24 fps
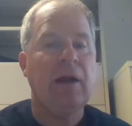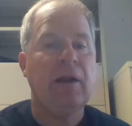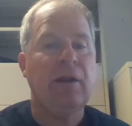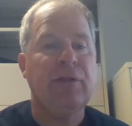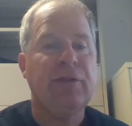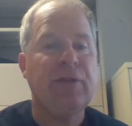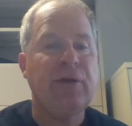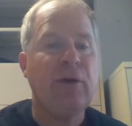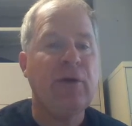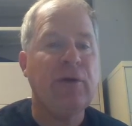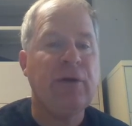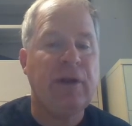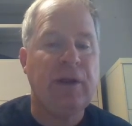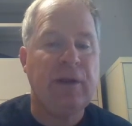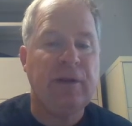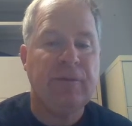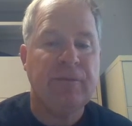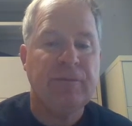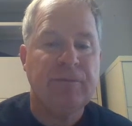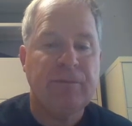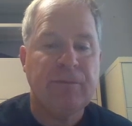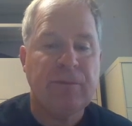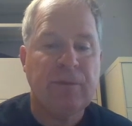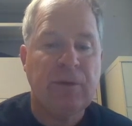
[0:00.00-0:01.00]
out of
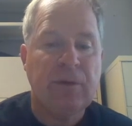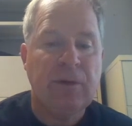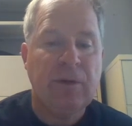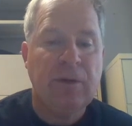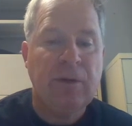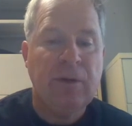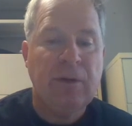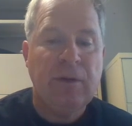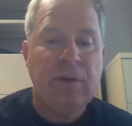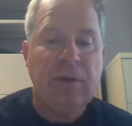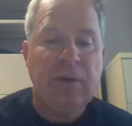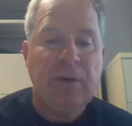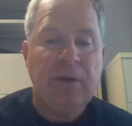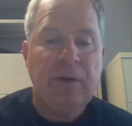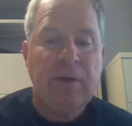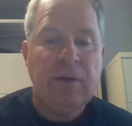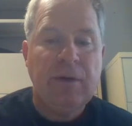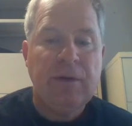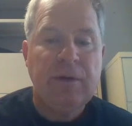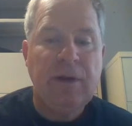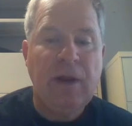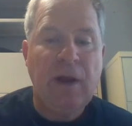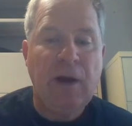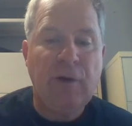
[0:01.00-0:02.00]
30.
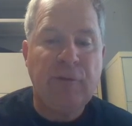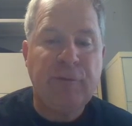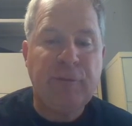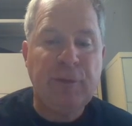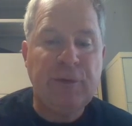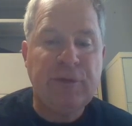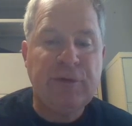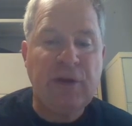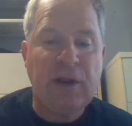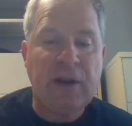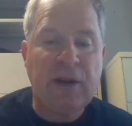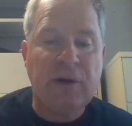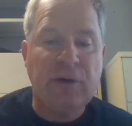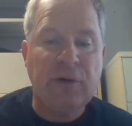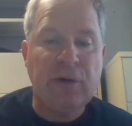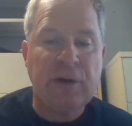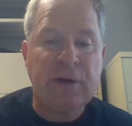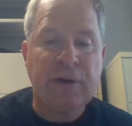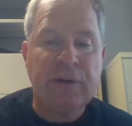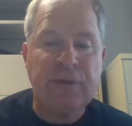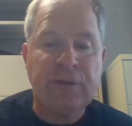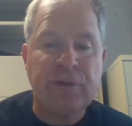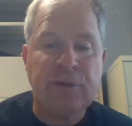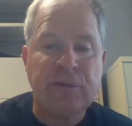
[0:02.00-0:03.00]
Now, if we take a
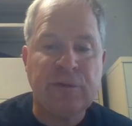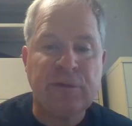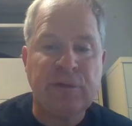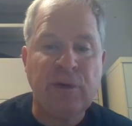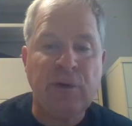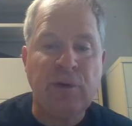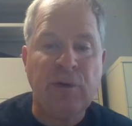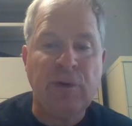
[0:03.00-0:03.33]
look at the